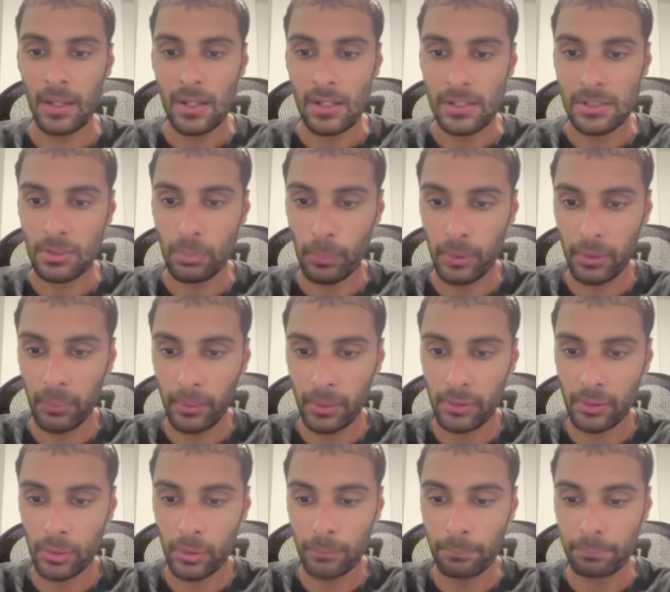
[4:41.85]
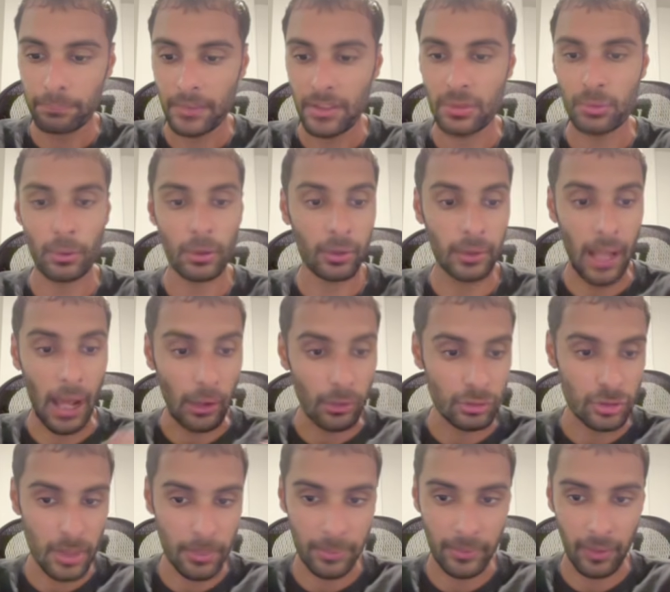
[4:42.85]
So what you want to do is you want to go to
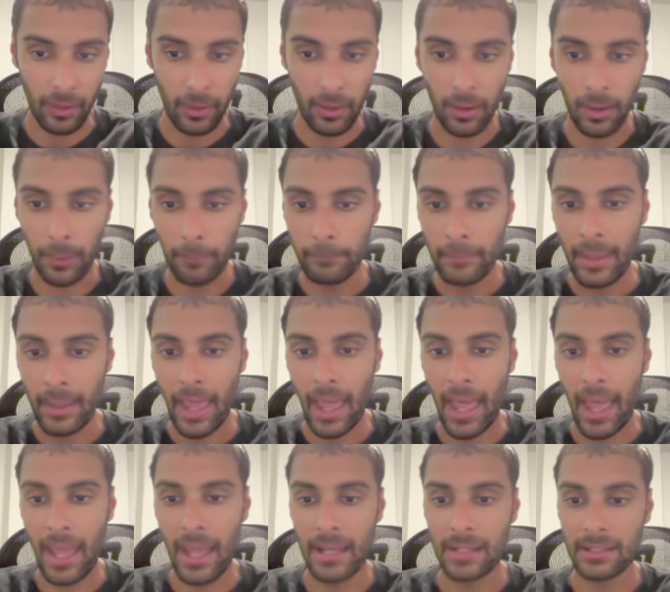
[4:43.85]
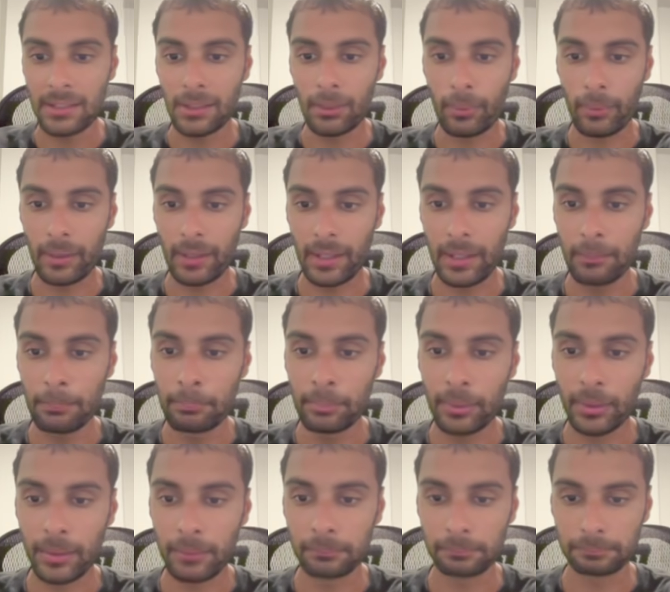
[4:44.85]
outscripper.com and you want to input,